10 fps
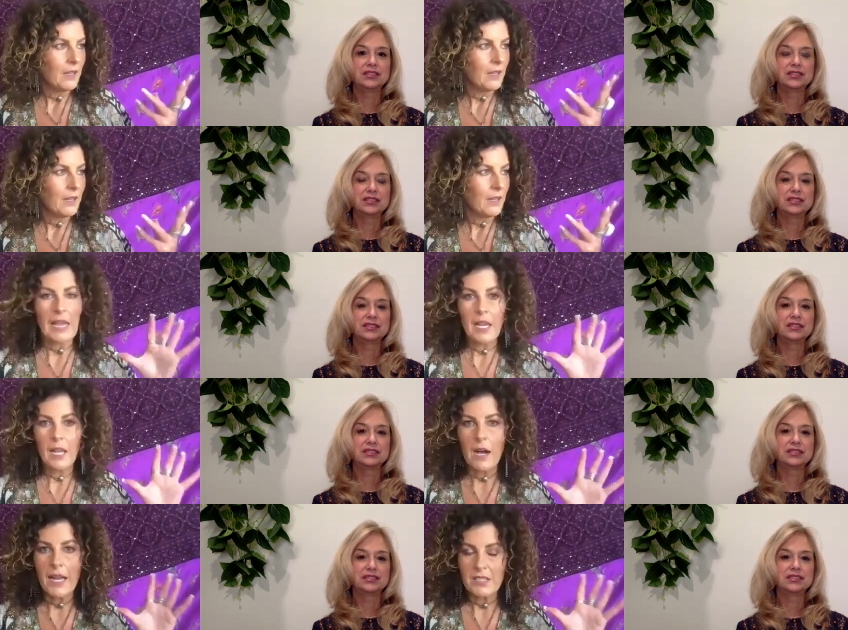Speaker 1: sense of that
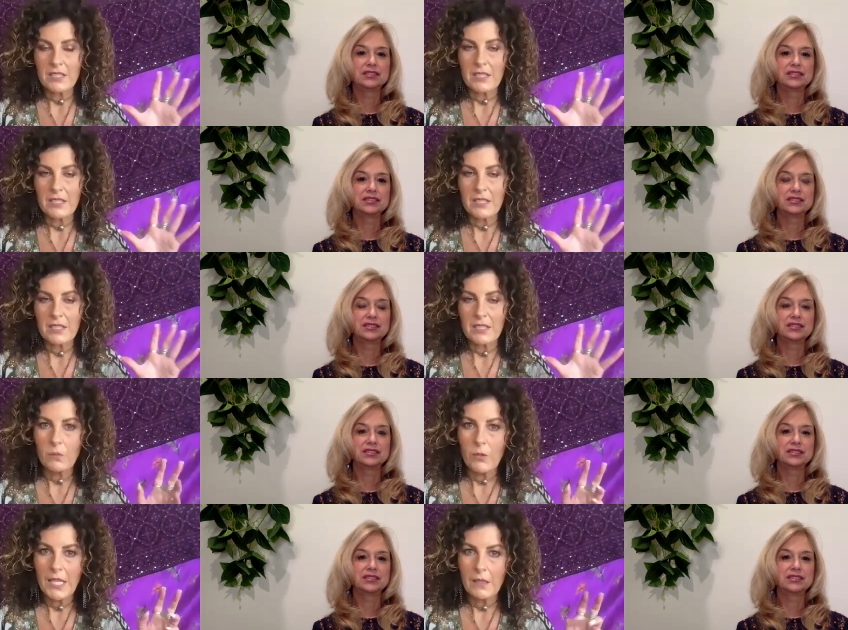light and, and those
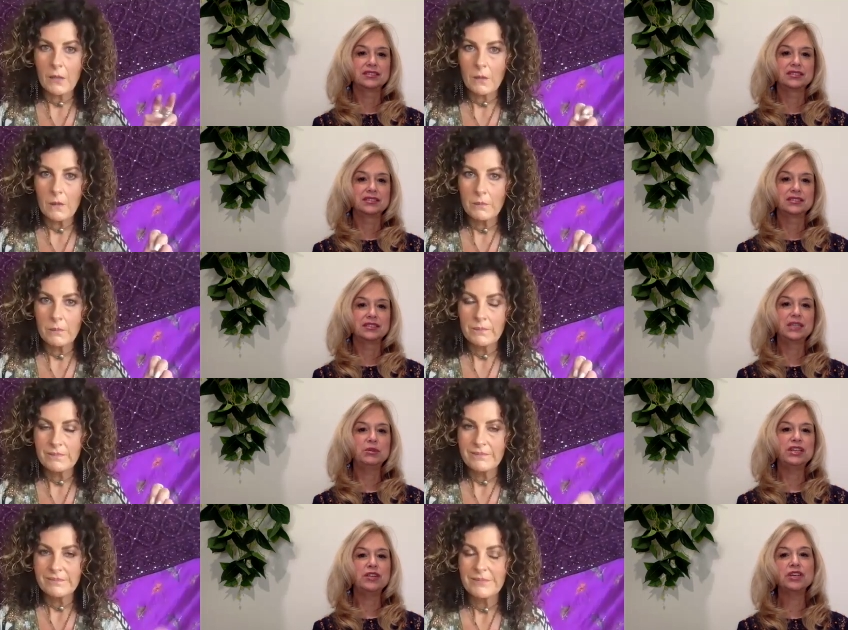wings yeah
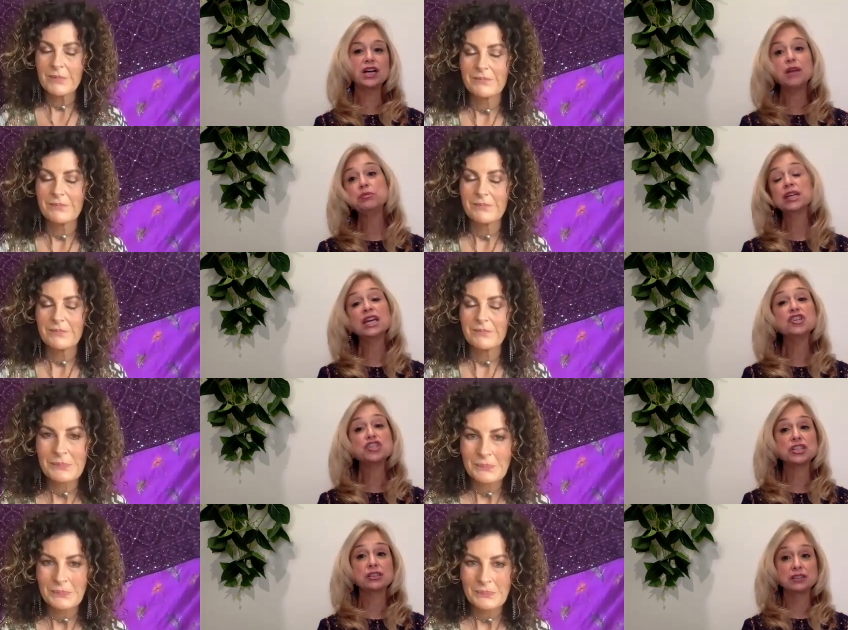without the
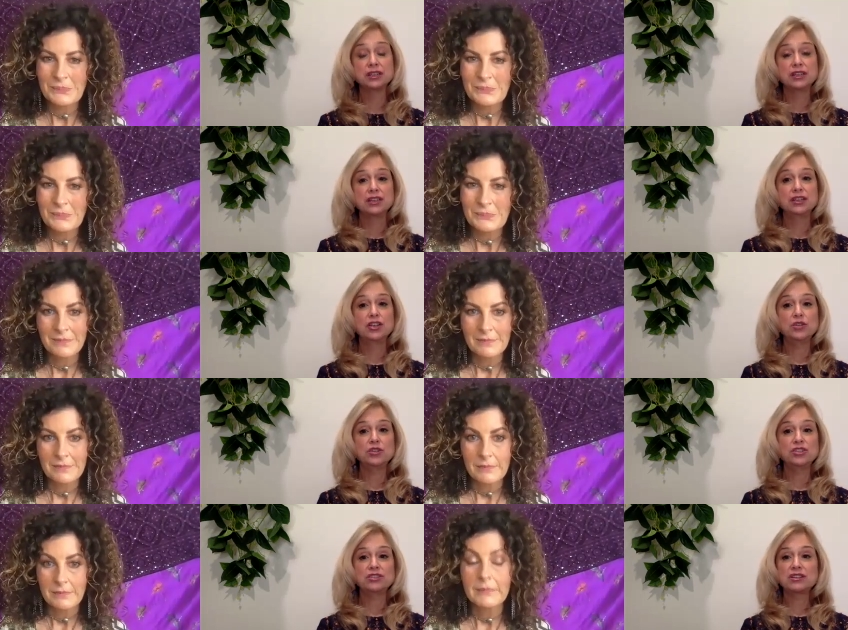complication you know
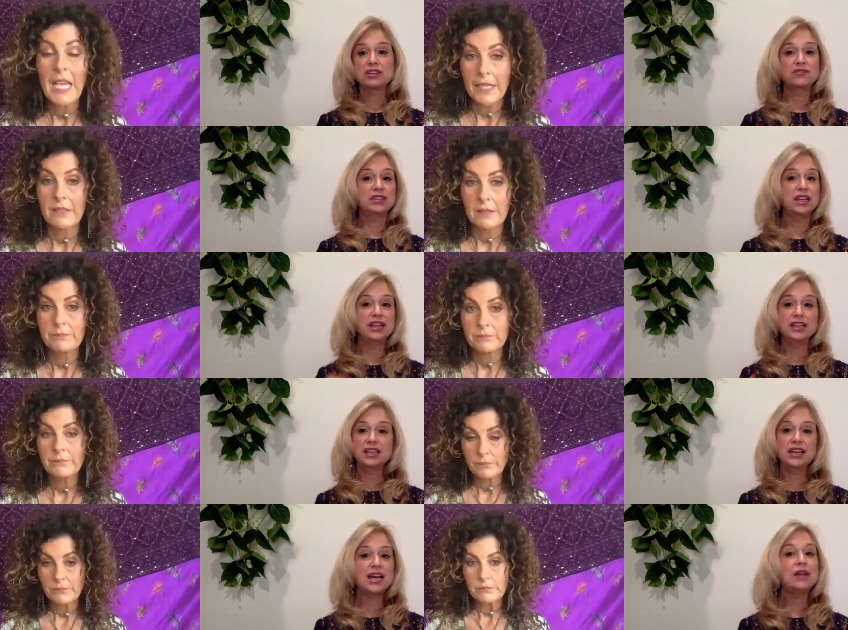it's just kind yeah. of letting
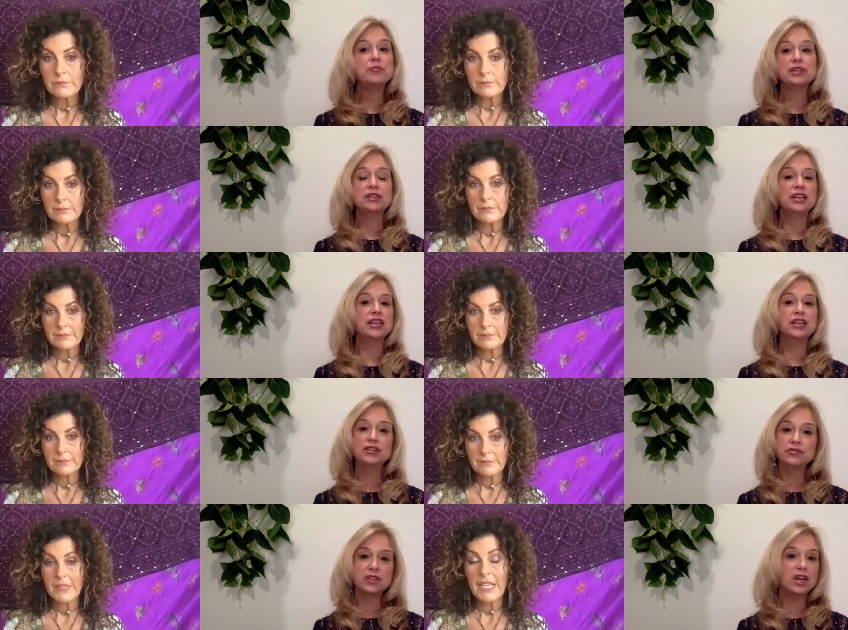it happen letting it
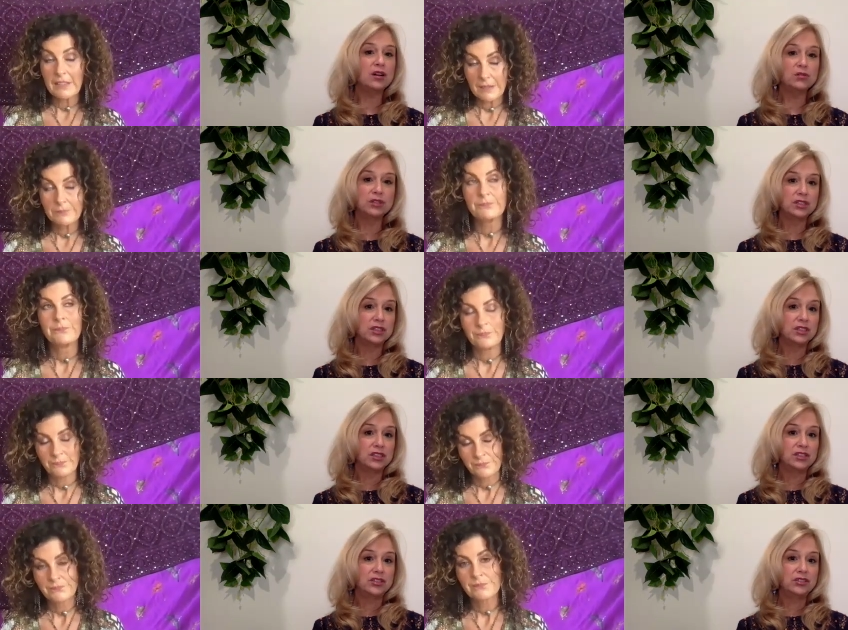flow
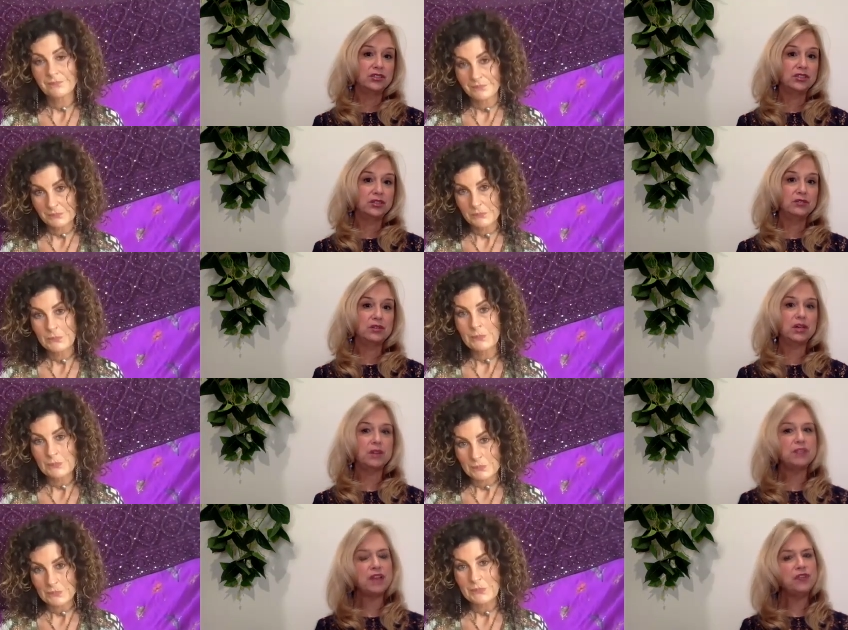you know um,
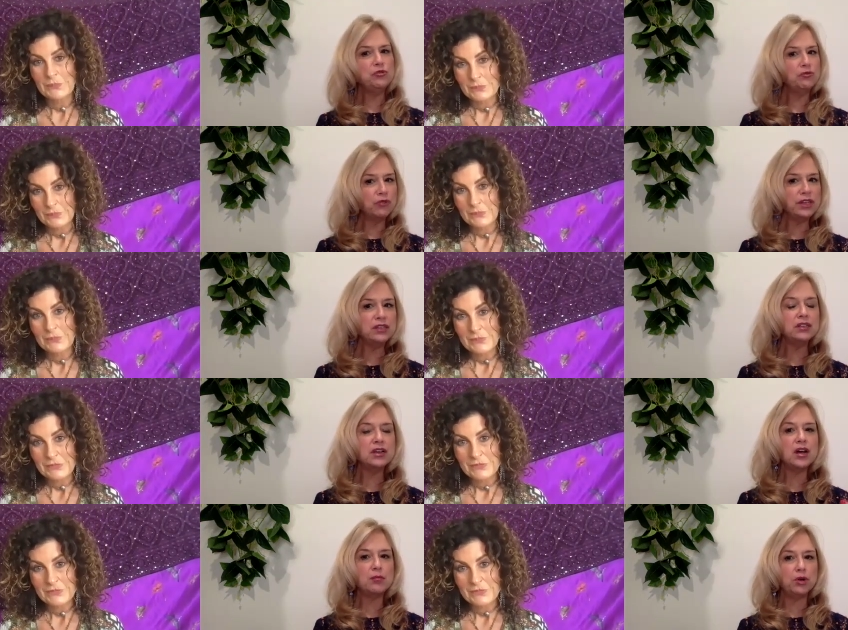have you written
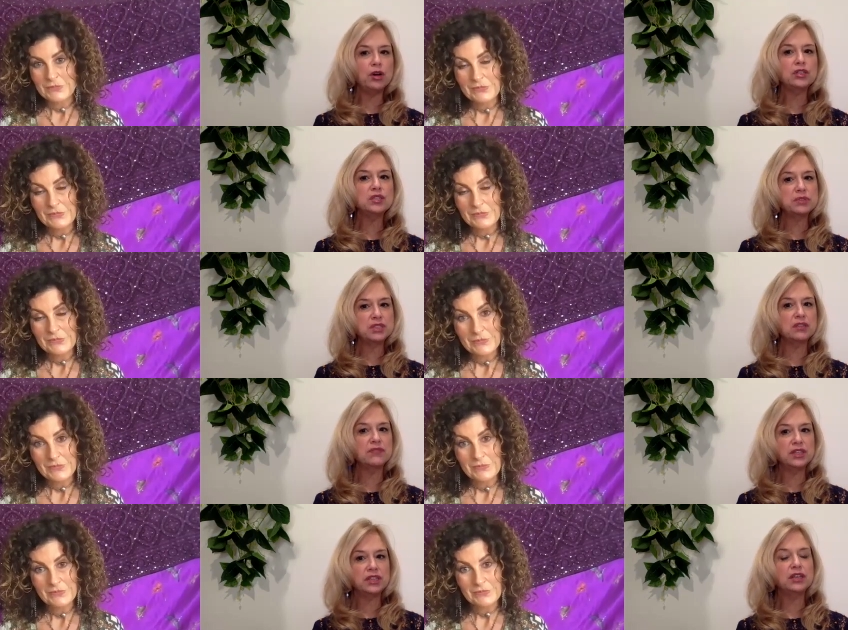a book
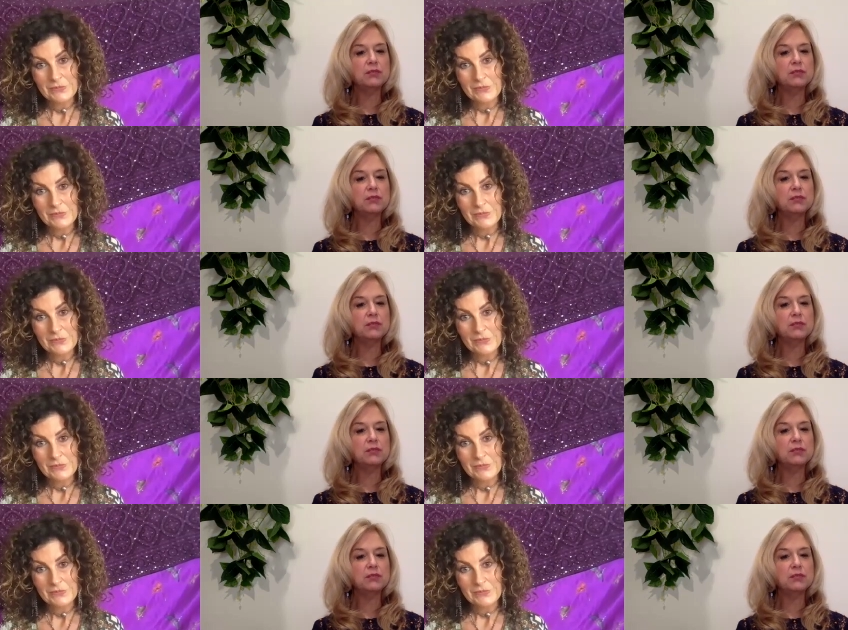specifically